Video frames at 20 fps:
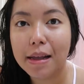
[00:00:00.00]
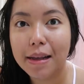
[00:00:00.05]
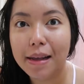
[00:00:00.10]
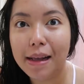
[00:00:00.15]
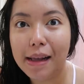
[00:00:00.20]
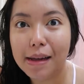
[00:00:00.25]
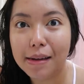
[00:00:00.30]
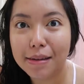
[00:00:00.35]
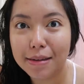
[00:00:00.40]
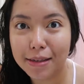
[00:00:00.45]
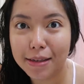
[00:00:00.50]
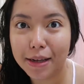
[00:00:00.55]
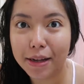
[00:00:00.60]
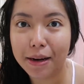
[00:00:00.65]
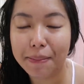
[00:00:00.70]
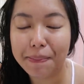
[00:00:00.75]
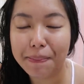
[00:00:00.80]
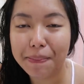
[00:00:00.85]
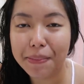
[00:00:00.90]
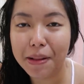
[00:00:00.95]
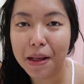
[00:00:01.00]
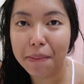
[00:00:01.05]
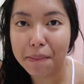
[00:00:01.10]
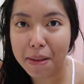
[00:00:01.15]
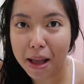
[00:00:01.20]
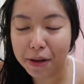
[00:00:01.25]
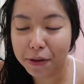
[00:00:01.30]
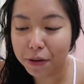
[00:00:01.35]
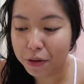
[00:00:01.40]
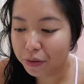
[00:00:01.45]
Ang sarap ng
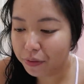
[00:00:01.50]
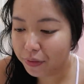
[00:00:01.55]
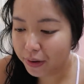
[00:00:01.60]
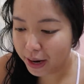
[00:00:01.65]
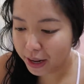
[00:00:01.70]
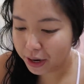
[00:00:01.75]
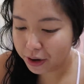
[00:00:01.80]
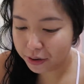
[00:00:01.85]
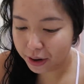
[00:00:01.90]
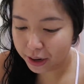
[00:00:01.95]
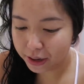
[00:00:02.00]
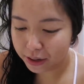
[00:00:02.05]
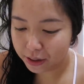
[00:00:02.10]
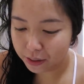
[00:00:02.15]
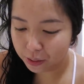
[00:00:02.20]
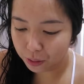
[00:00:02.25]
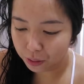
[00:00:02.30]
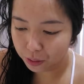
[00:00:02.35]
mango vinaigrette.